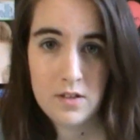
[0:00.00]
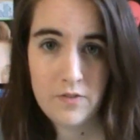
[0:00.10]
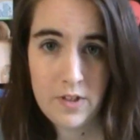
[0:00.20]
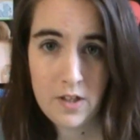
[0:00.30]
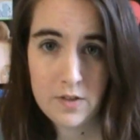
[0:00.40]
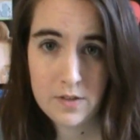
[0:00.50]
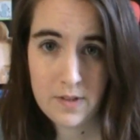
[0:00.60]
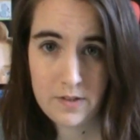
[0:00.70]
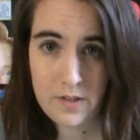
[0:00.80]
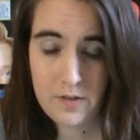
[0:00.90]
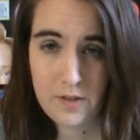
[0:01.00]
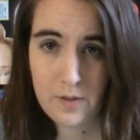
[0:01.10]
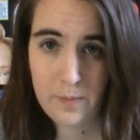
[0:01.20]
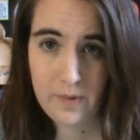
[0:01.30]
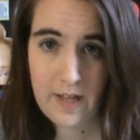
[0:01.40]
The videos around
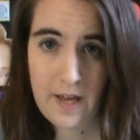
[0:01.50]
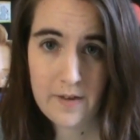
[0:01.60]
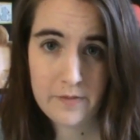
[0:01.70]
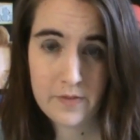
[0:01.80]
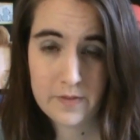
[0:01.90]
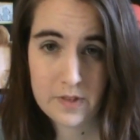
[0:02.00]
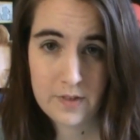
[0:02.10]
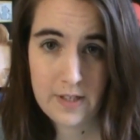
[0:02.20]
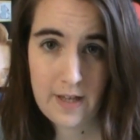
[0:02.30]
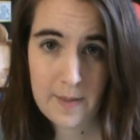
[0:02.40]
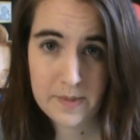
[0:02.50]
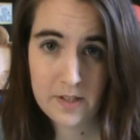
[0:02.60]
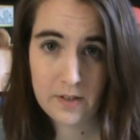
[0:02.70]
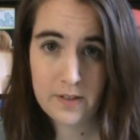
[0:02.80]
YouTube will have screen caps that